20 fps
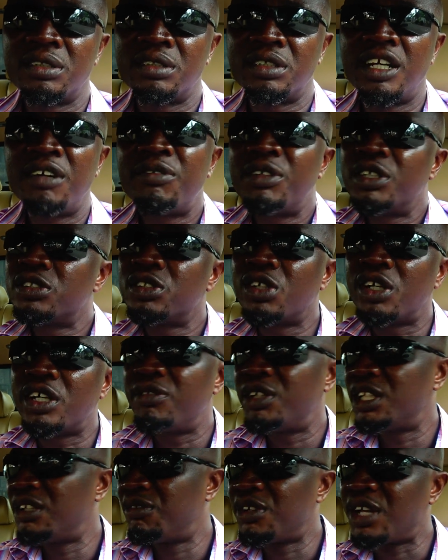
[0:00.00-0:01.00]

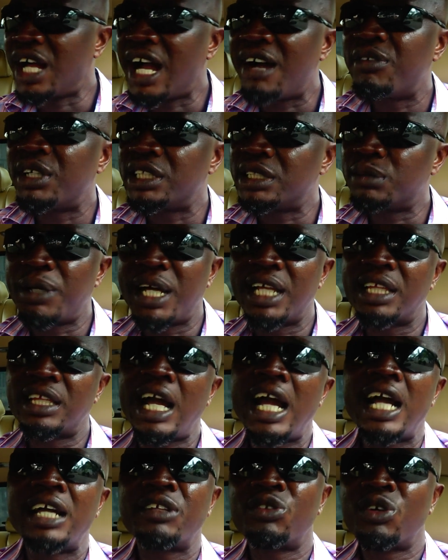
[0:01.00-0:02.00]
Even if you have a spare
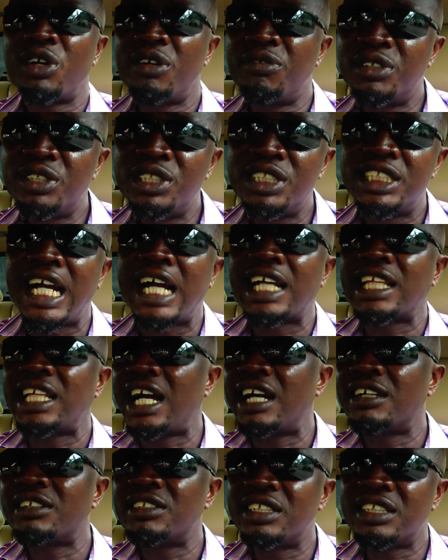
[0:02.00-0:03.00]
tire, to even jack
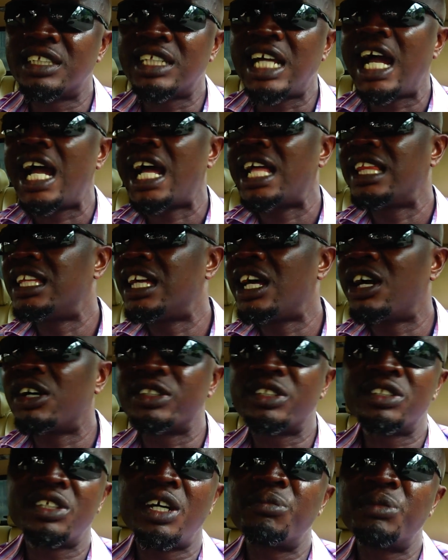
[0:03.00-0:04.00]
the tire there
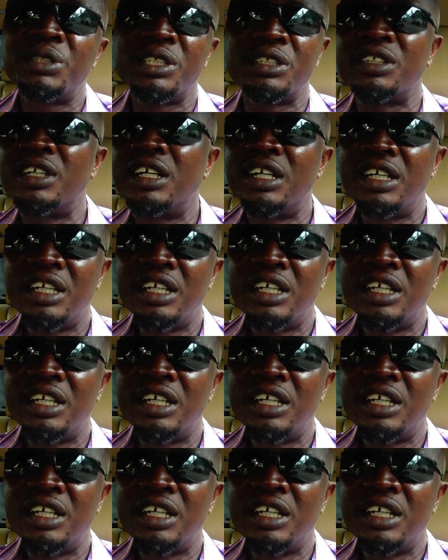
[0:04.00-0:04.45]
or something